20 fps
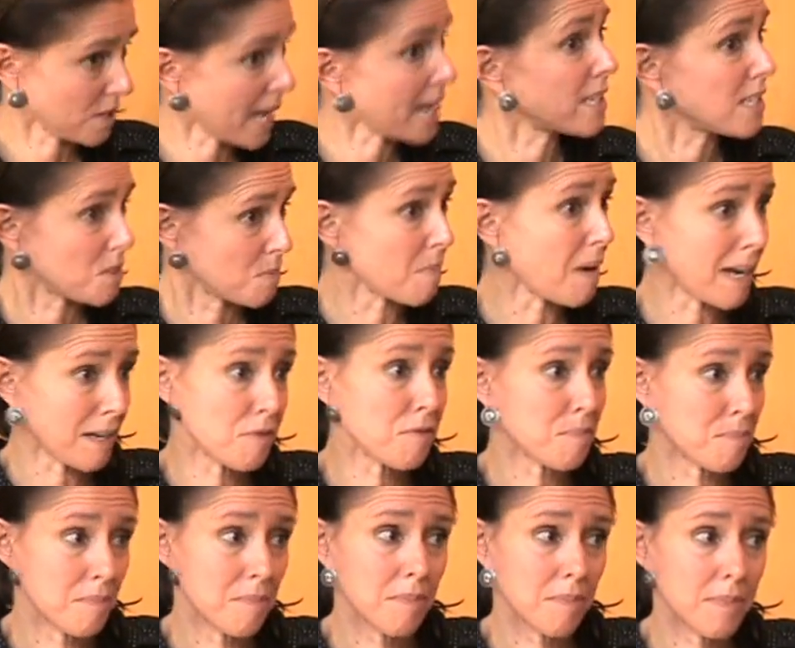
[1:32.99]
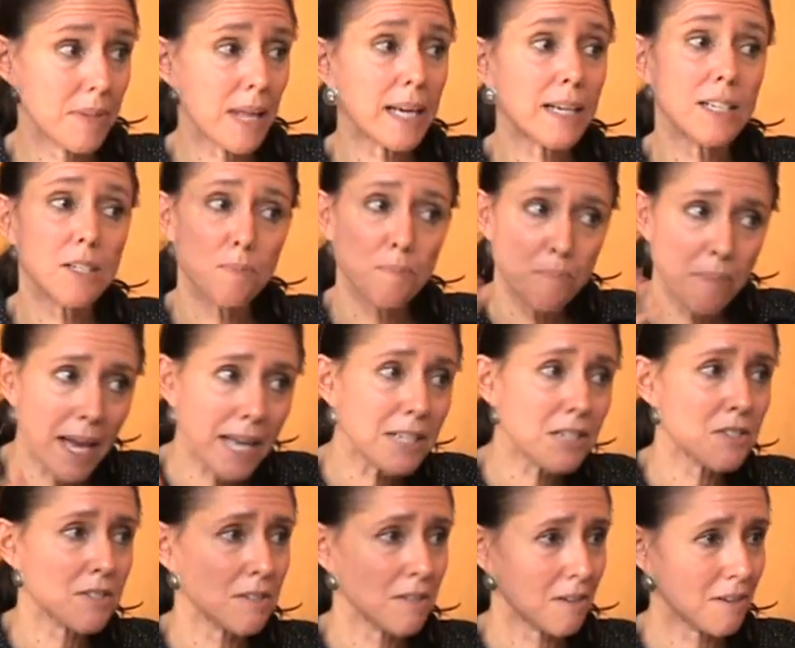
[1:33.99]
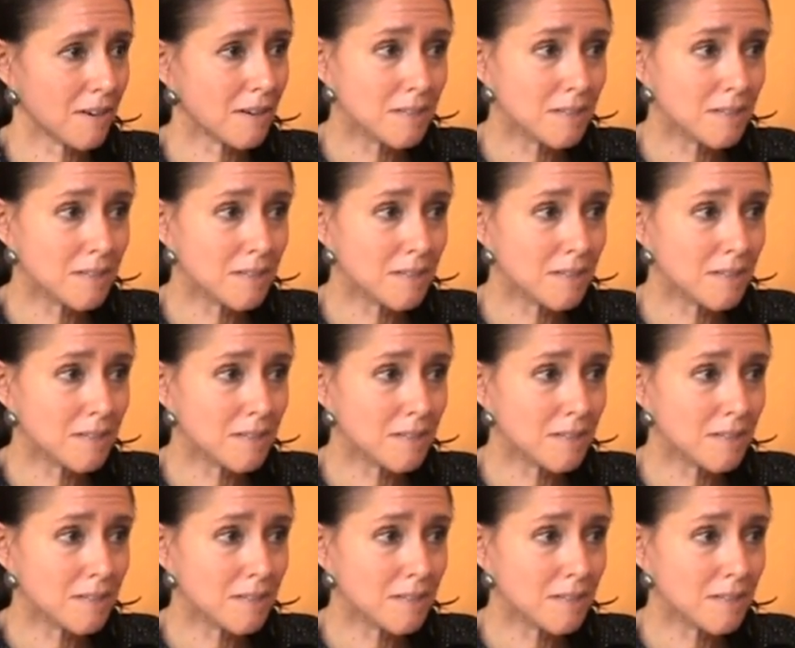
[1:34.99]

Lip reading: That is based